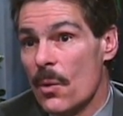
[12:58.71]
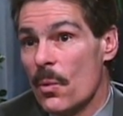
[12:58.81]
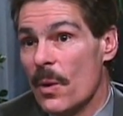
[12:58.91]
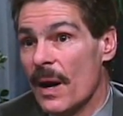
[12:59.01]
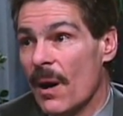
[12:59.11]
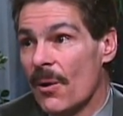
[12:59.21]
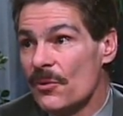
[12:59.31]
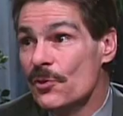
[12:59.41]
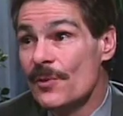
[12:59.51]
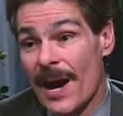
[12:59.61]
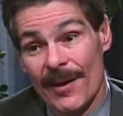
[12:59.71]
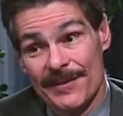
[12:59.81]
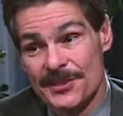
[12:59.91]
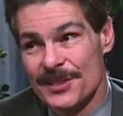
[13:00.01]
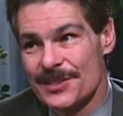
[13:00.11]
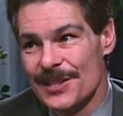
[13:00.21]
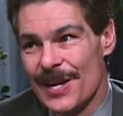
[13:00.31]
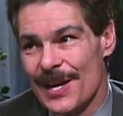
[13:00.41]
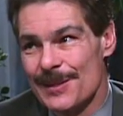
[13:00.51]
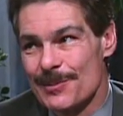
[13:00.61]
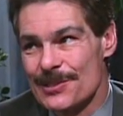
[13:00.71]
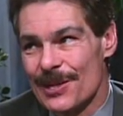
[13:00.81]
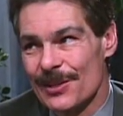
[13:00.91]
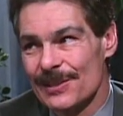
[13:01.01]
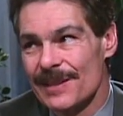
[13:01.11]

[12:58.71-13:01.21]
Well, you now have 60 to 80% of the leverage.